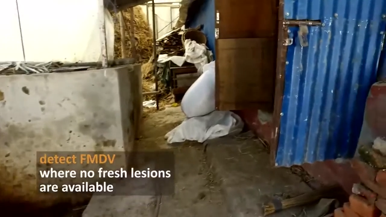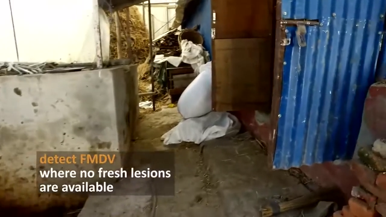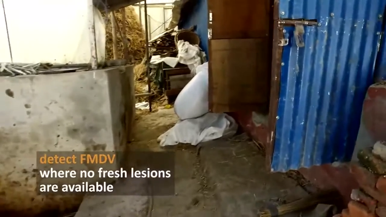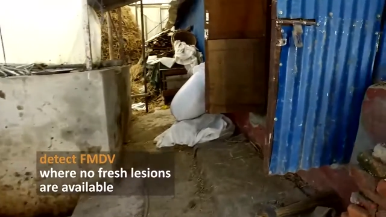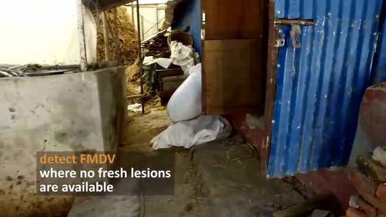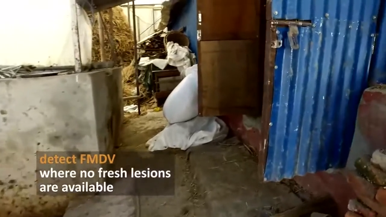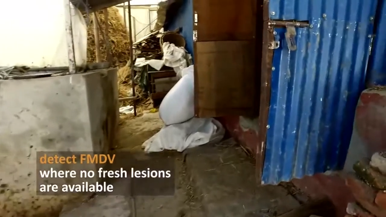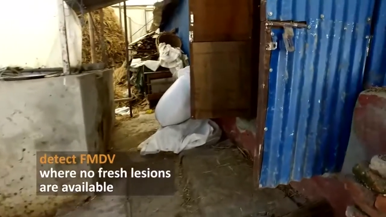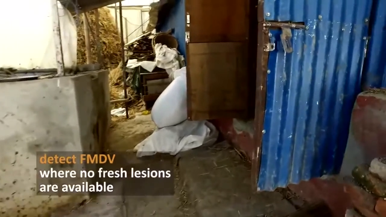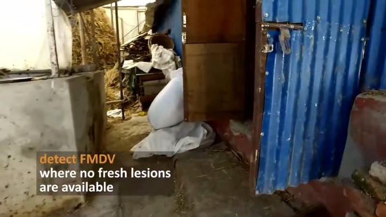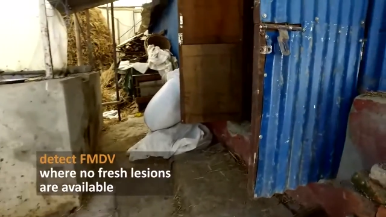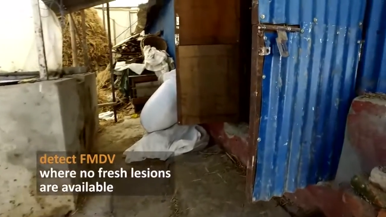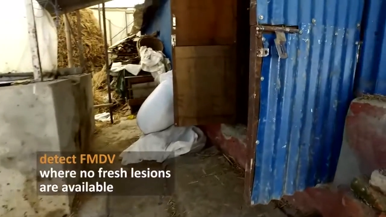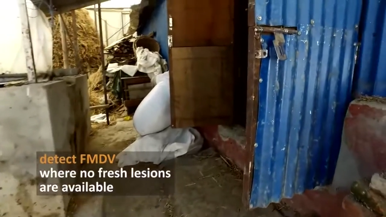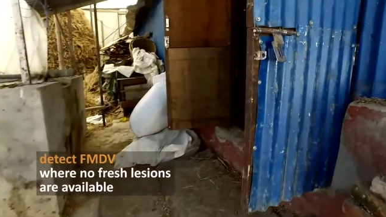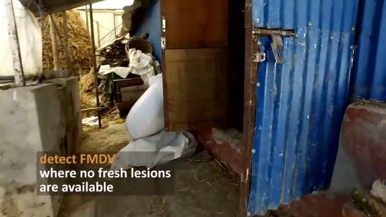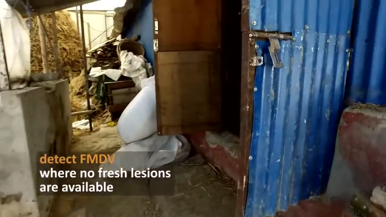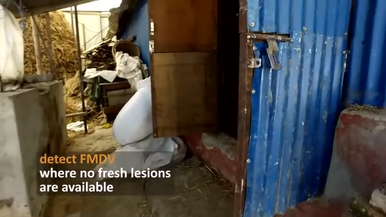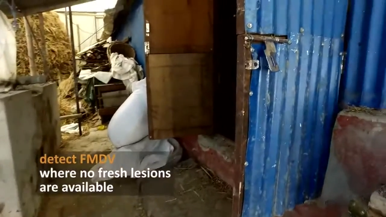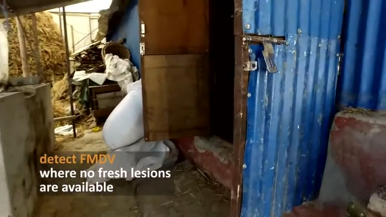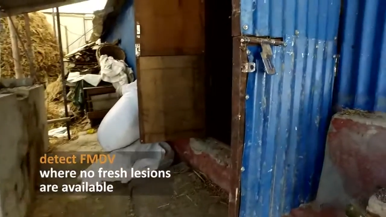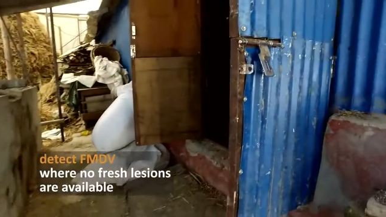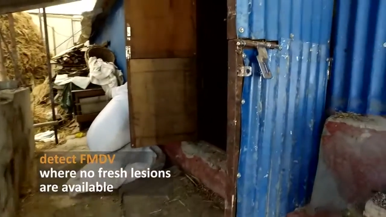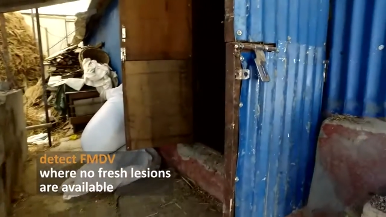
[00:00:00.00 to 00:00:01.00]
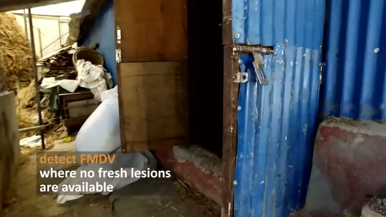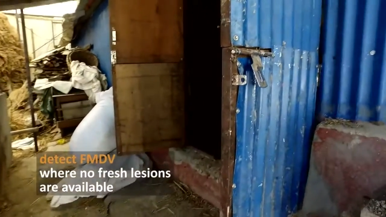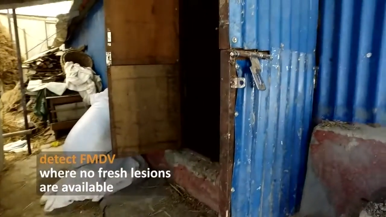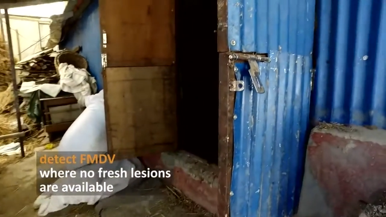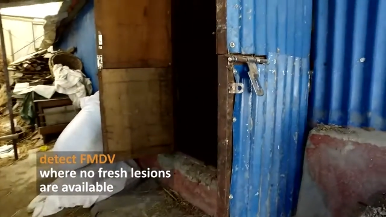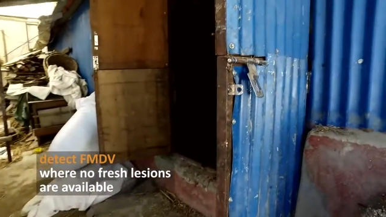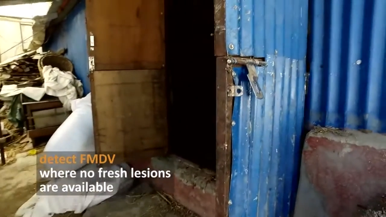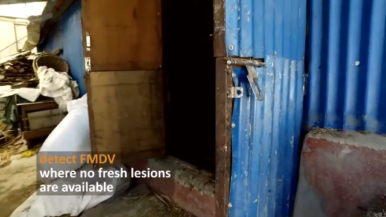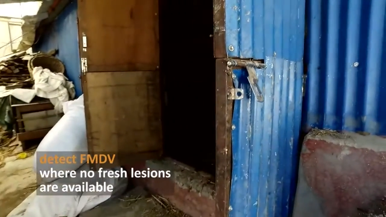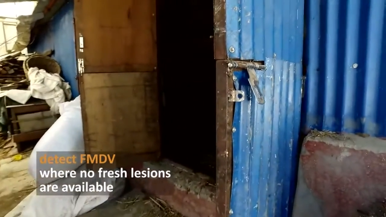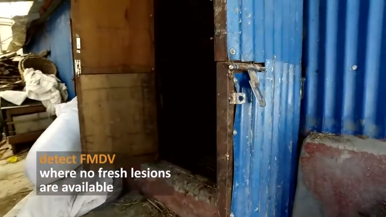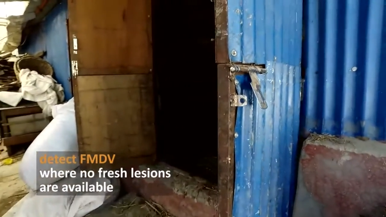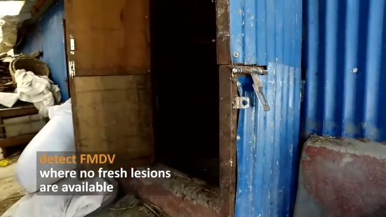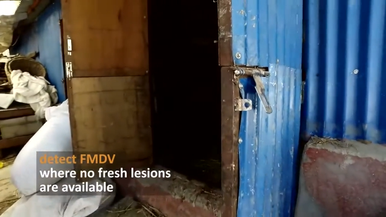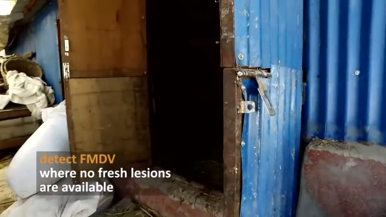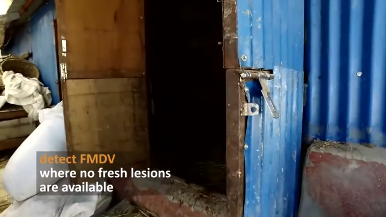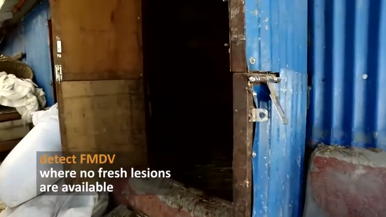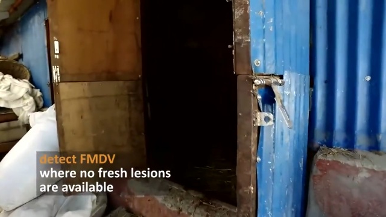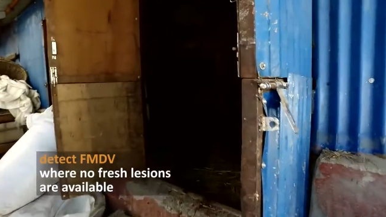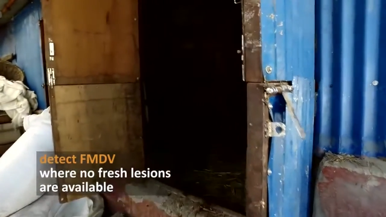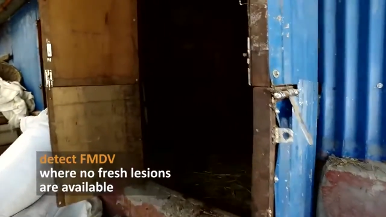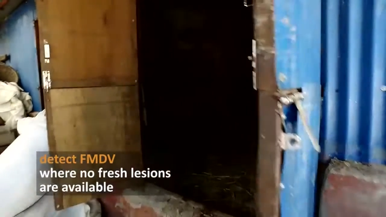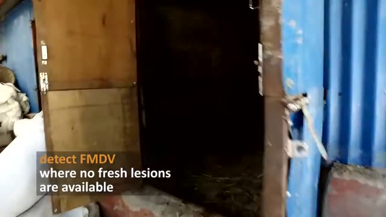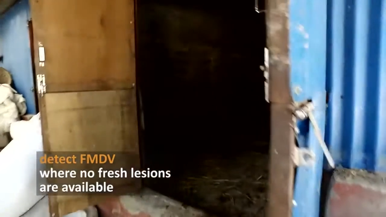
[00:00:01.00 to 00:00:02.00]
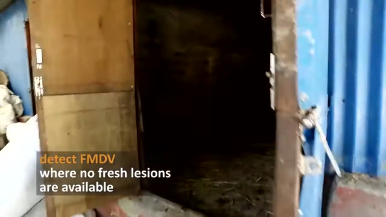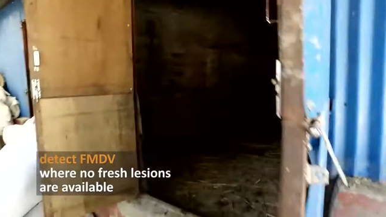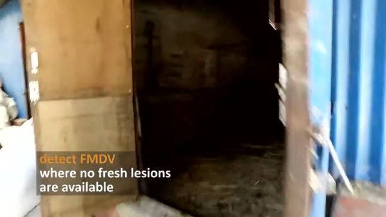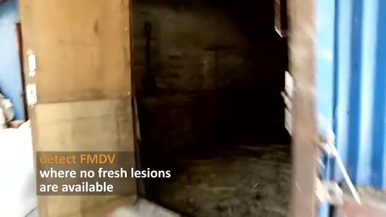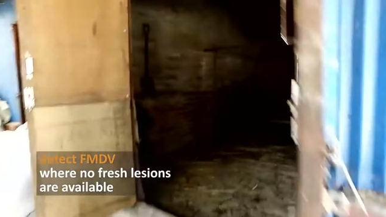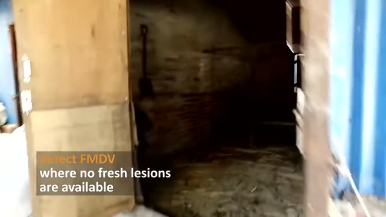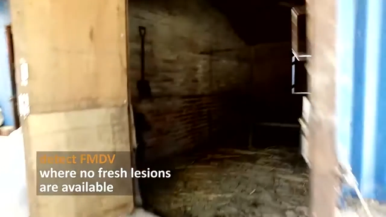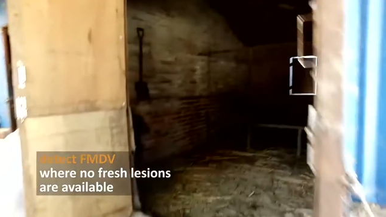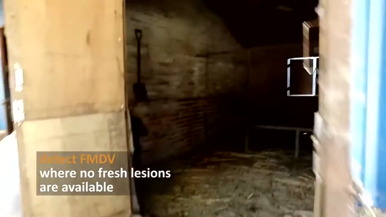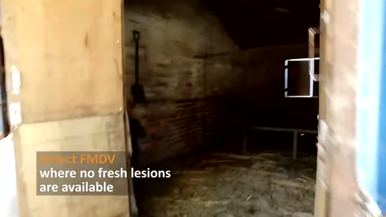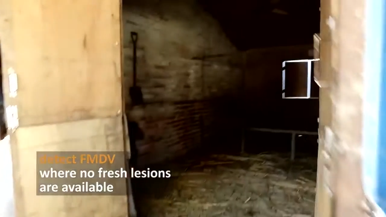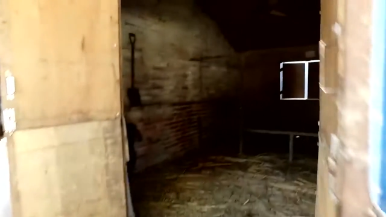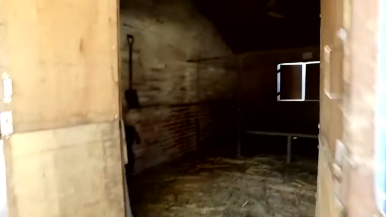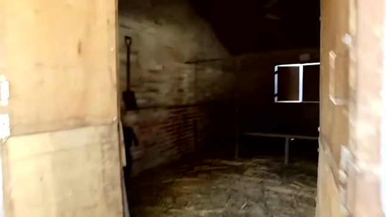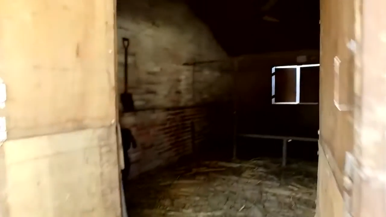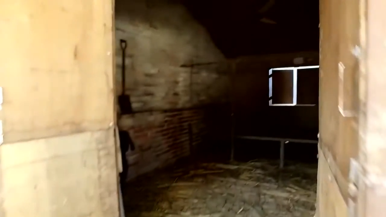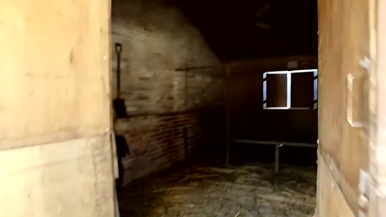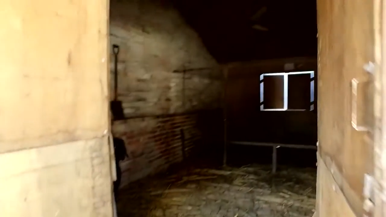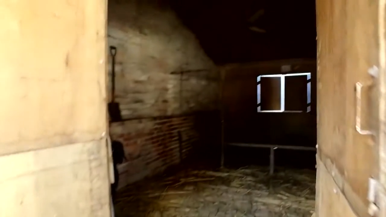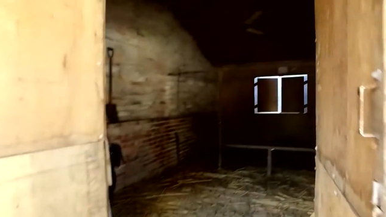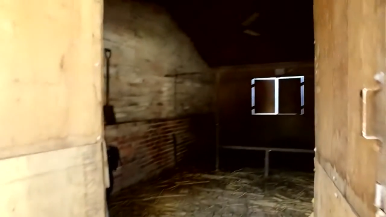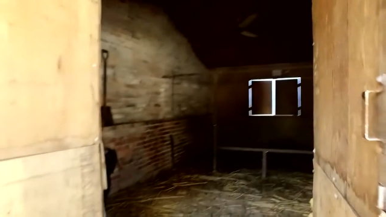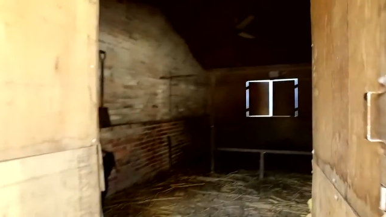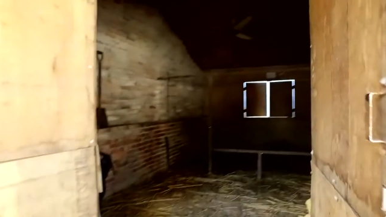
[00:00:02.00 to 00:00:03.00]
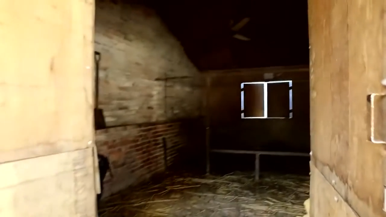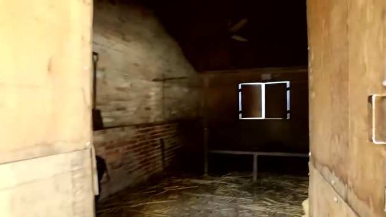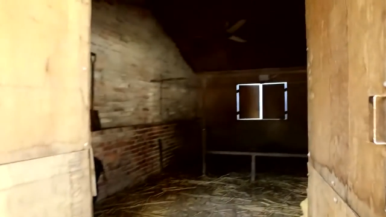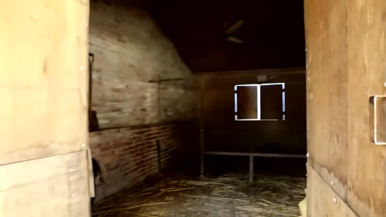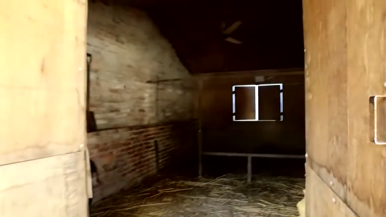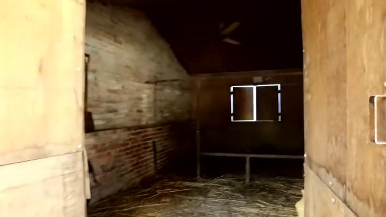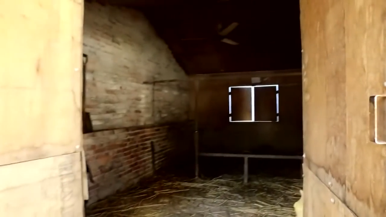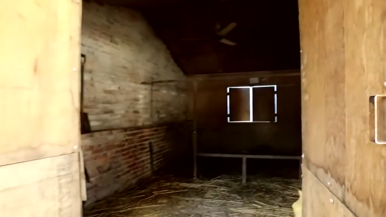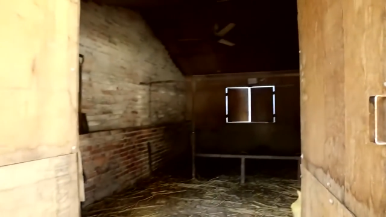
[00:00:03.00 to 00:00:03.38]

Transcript: (no speaker visible)